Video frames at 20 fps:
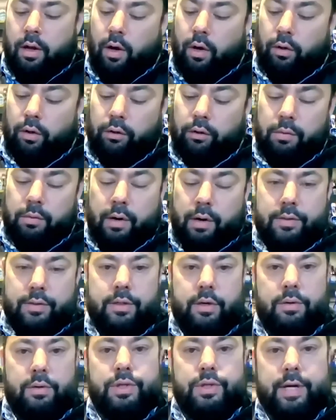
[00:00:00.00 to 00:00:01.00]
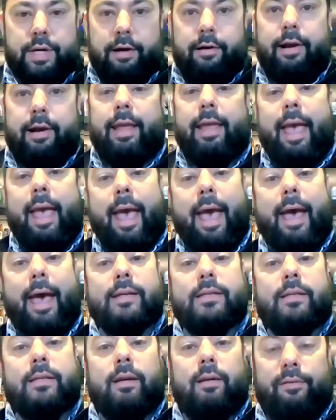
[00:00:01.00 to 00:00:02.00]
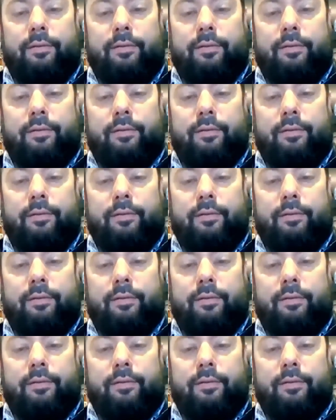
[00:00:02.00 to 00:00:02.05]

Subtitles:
Oloroso sherry cask